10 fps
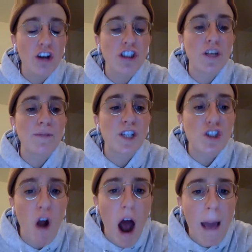You're
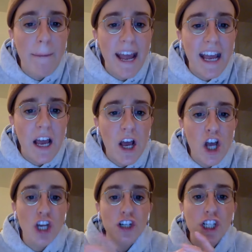subscribing.
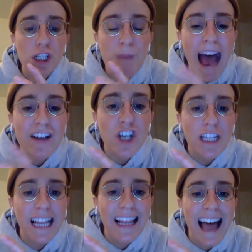You're
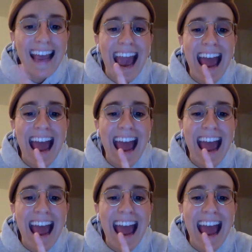smashing the like.